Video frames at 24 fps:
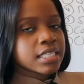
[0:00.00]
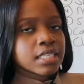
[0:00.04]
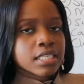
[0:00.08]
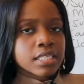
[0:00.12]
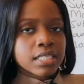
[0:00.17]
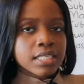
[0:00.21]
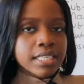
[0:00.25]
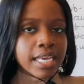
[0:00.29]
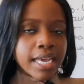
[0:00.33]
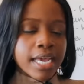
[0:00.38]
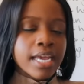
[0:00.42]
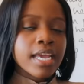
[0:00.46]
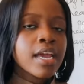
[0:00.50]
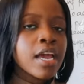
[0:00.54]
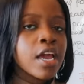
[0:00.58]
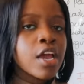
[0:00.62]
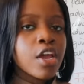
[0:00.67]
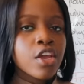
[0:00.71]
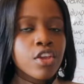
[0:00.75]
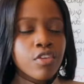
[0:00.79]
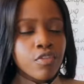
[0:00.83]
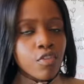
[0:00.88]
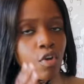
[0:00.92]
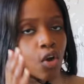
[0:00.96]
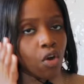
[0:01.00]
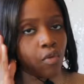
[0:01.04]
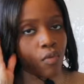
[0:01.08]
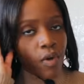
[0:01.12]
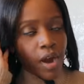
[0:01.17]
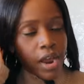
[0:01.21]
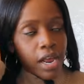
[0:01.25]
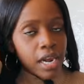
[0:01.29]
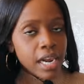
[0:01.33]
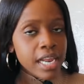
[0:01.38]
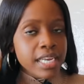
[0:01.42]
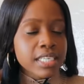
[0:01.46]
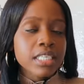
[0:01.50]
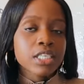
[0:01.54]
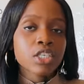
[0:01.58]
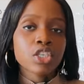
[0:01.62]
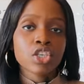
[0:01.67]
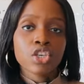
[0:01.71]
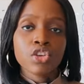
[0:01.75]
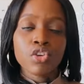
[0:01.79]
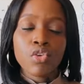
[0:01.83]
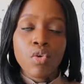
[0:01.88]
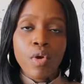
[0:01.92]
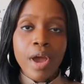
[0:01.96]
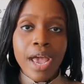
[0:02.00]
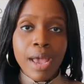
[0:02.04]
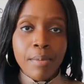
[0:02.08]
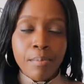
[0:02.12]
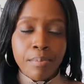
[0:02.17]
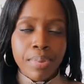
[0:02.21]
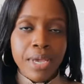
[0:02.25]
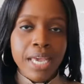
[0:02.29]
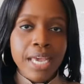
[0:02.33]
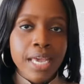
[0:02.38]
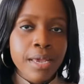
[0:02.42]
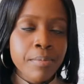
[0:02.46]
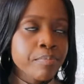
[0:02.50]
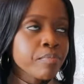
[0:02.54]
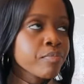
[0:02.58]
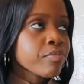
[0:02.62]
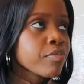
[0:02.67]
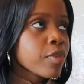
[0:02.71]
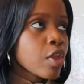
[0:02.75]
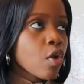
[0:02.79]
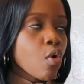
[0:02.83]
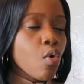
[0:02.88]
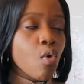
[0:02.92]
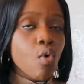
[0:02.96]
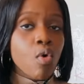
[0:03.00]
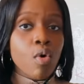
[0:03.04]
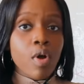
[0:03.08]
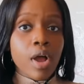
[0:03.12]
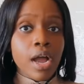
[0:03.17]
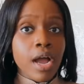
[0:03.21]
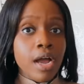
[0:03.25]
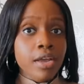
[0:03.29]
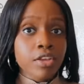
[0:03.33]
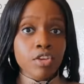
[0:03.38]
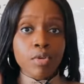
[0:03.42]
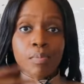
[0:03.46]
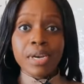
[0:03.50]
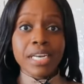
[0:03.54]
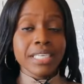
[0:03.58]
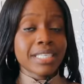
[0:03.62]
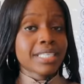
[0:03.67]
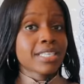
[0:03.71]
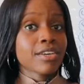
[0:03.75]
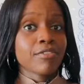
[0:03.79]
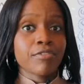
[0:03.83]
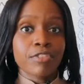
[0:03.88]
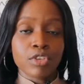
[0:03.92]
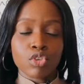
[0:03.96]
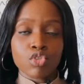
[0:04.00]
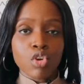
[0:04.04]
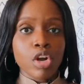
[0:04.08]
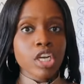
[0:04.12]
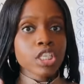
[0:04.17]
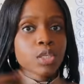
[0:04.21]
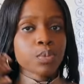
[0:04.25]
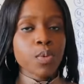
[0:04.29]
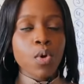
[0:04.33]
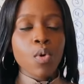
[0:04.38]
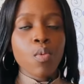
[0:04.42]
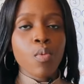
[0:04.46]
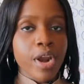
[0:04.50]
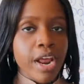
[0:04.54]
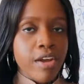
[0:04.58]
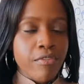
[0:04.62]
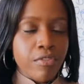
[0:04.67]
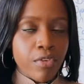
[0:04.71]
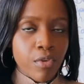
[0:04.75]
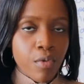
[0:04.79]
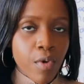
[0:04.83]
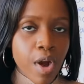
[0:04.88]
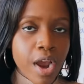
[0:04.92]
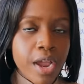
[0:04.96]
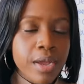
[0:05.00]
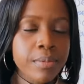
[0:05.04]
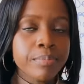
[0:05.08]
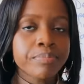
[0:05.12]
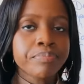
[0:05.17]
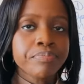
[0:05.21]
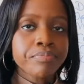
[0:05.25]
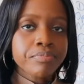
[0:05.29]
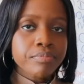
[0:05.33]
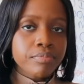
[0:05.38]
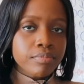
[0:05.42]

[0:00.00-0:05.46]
So say you've got to write a letter to your MP or your Minister for Transport, whatever, right?